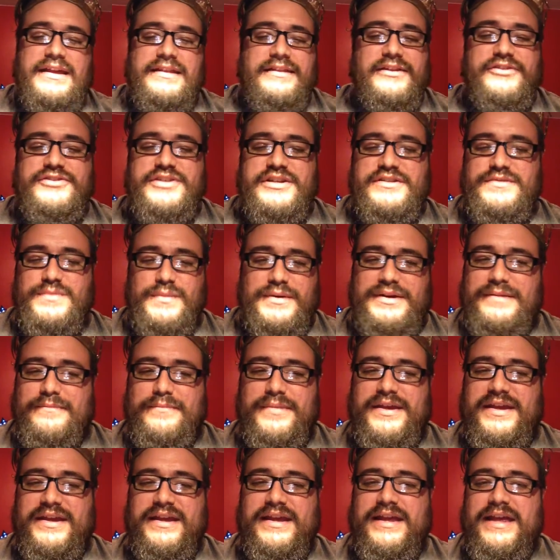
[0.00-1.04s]
There just wouldn't
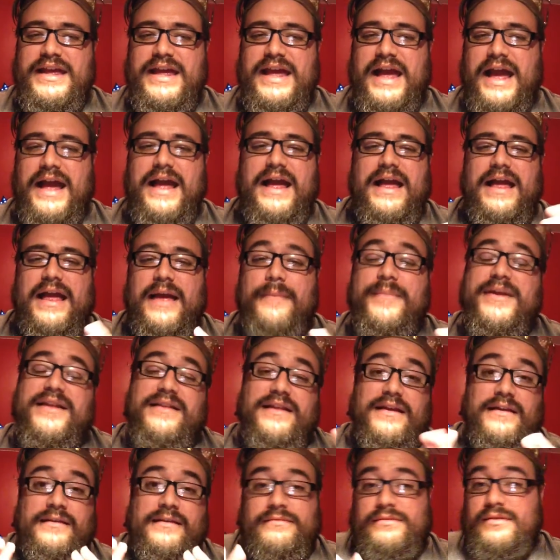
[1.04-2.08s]
be. I mean,
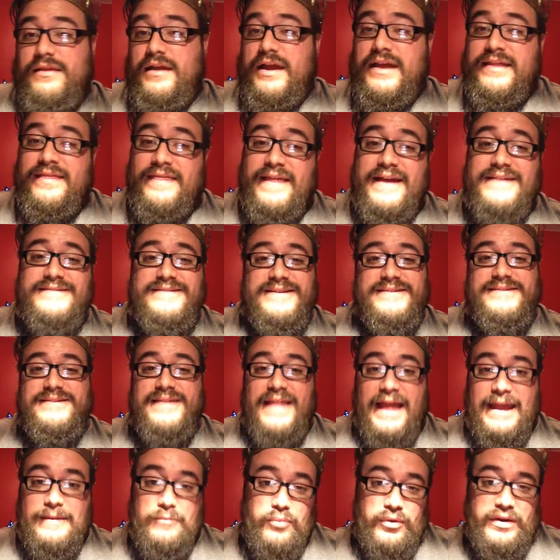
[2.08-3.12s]
unless it's
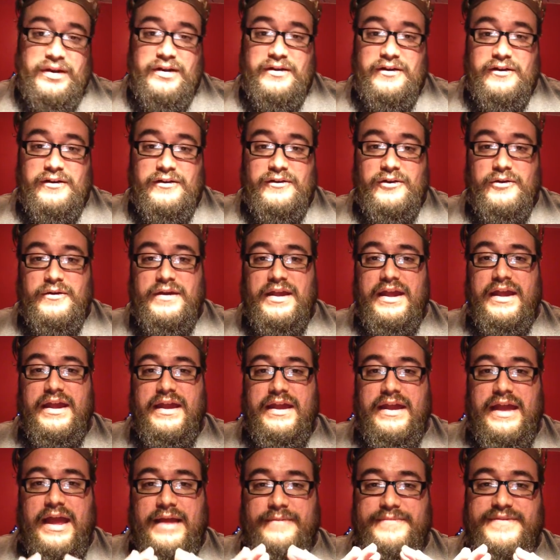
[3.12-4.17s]
Lightbringer.
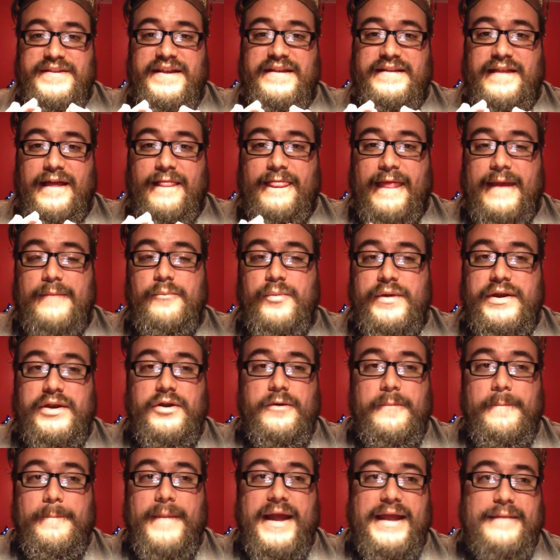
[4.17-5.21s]
Okay, I'm saying that
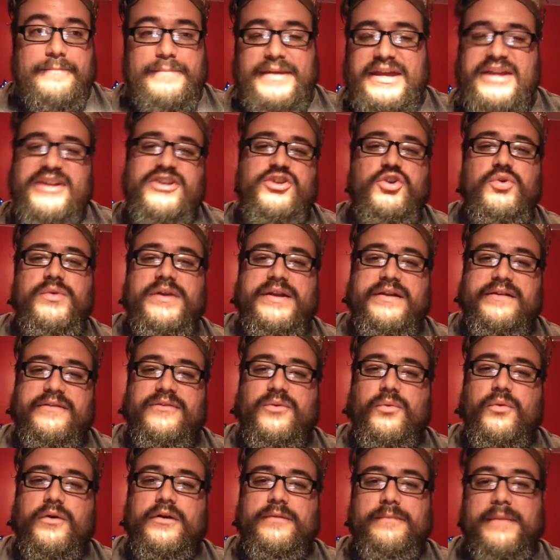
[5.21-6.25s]
Lightbringer might be a unique
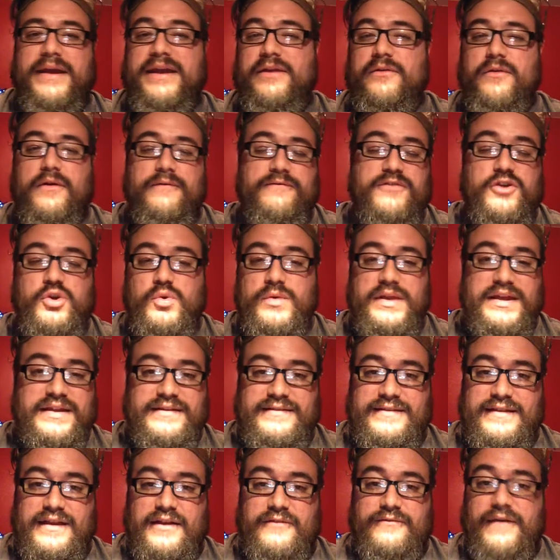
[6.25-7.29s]
sword made of unique
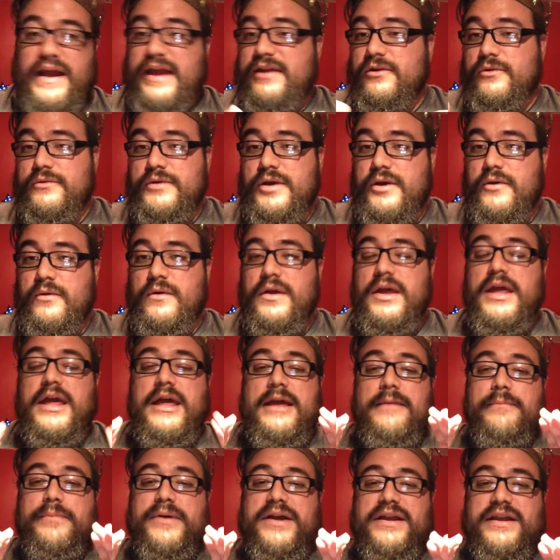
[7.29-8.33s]
stuff. I don't know,
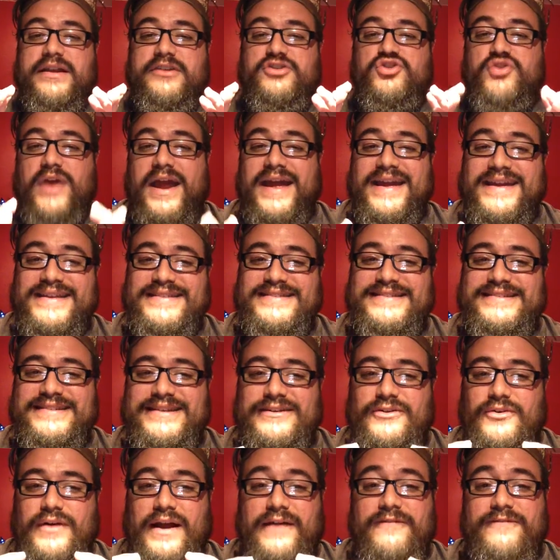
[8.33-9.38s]
but
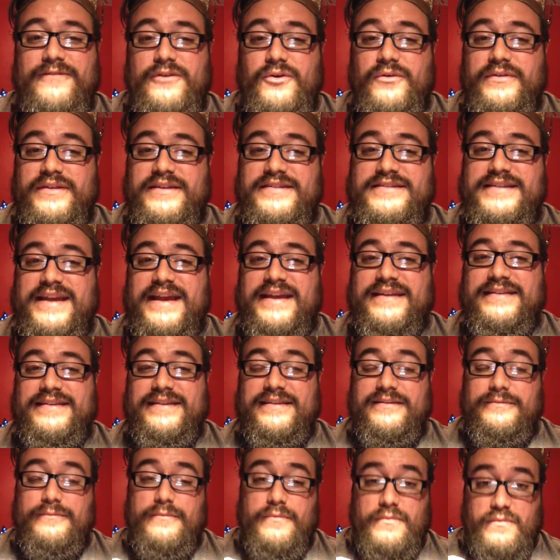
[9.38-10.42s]
Dragonsteel, I feel in this case,
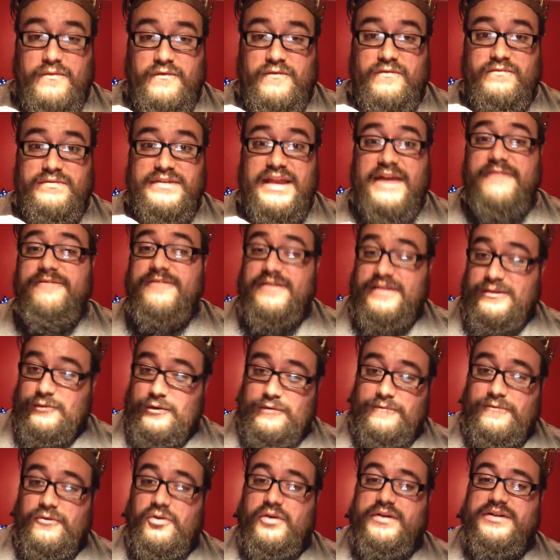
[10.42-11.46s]
is definitely
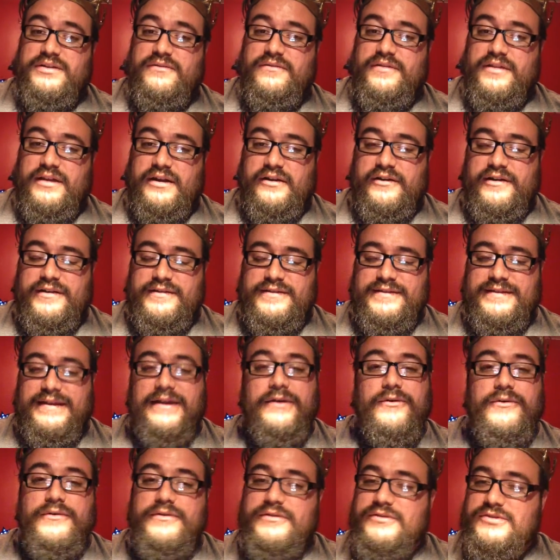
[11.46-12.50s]
referring to Valyrian
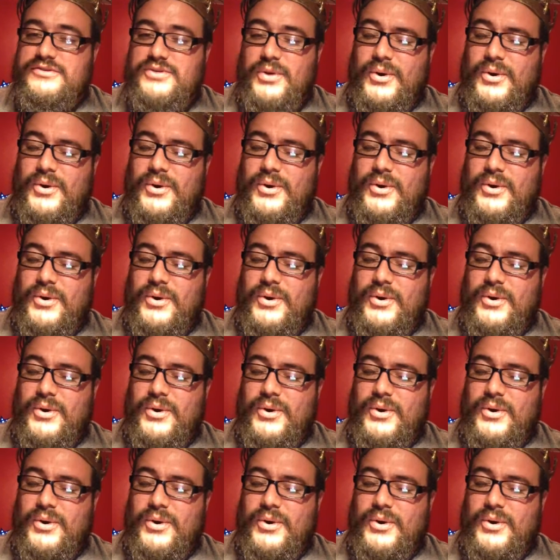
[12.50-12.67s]
steel.